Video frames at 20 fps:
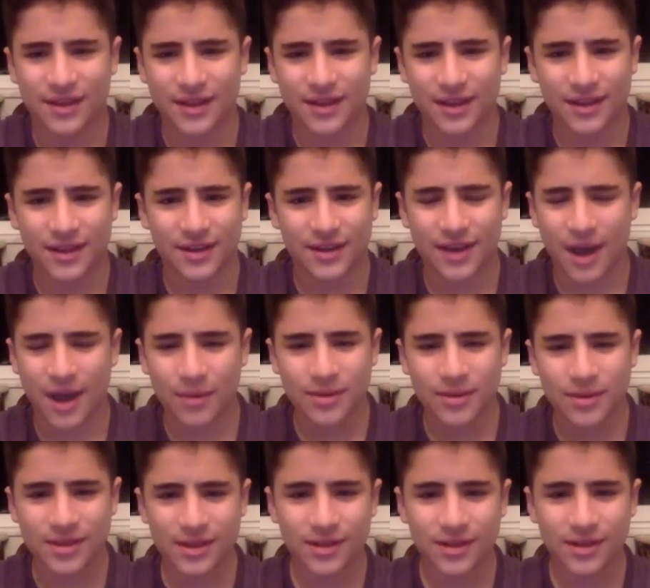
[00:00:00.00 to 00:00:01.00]
Like, how
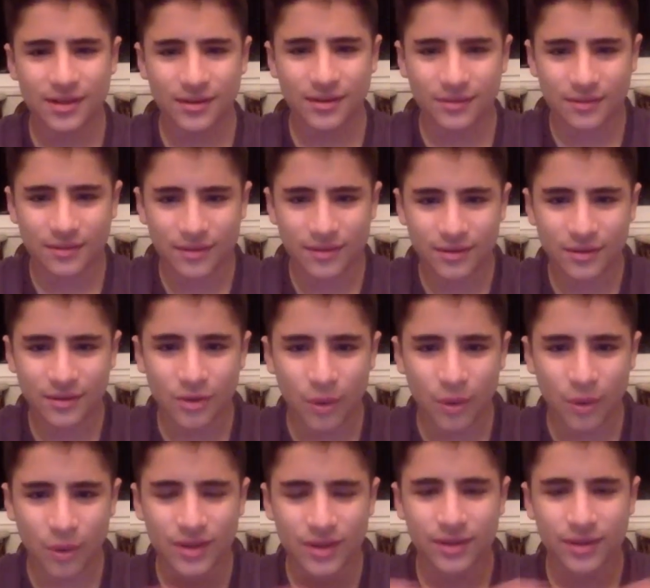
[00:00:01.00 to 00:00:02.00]
was it
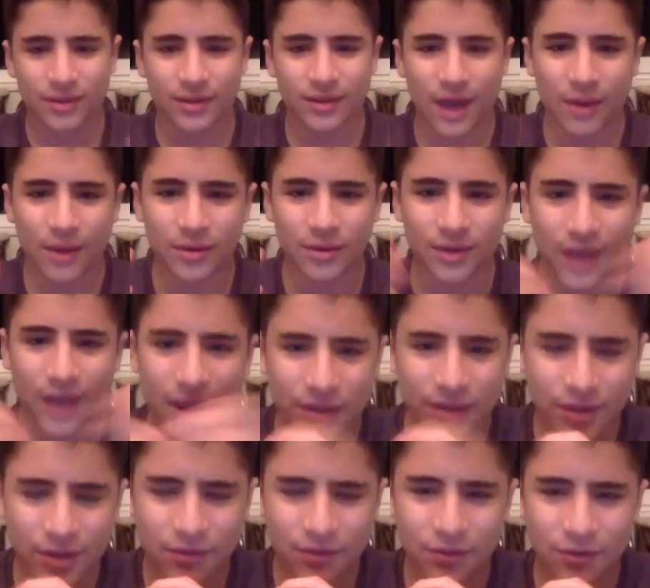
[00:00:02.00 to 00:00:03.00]
knowing how
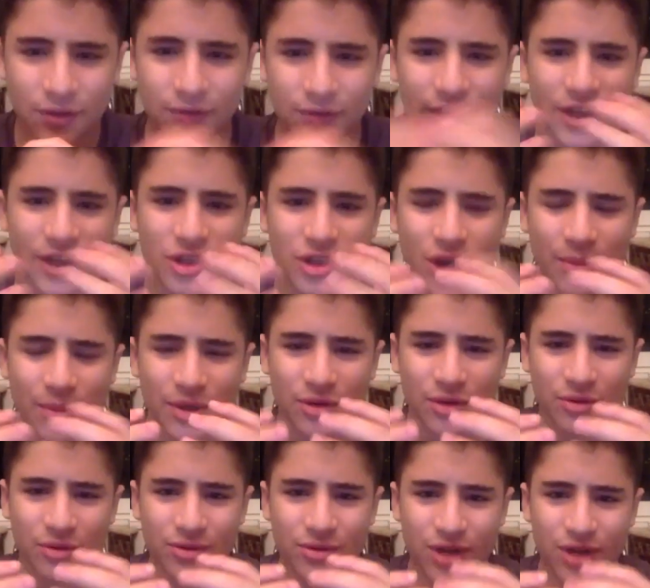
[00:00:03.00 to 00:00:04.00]
did it feel fighting Dominic
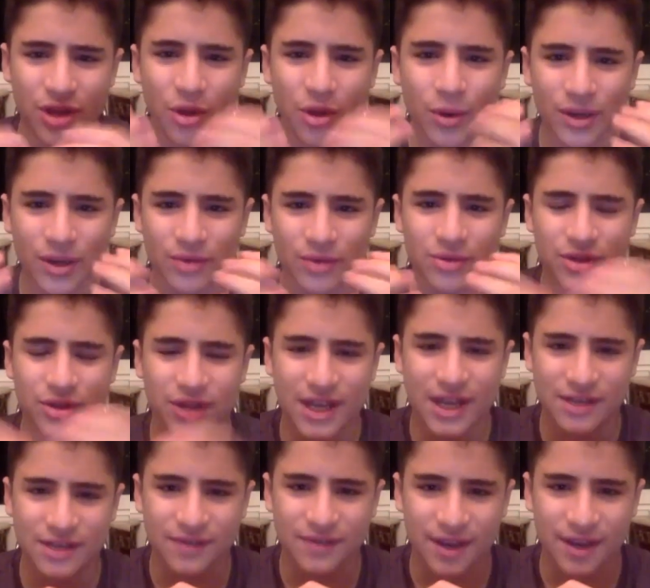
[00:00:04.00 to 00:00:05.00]
Cruz and knowing it was your
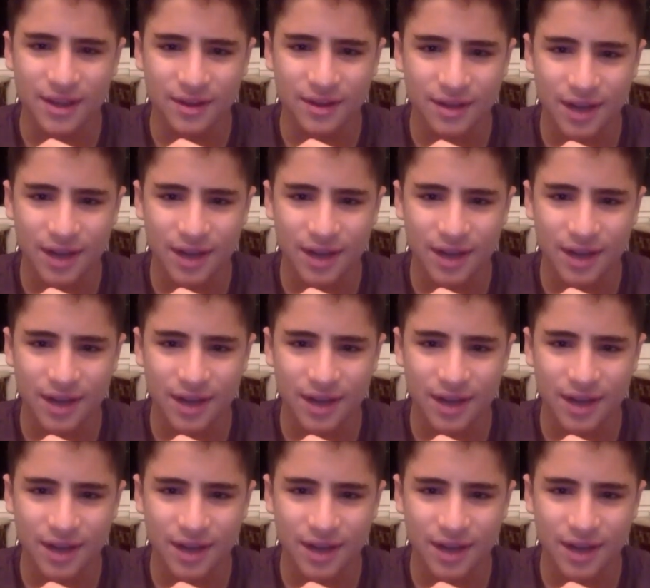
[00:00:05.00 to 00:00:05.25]
last fight?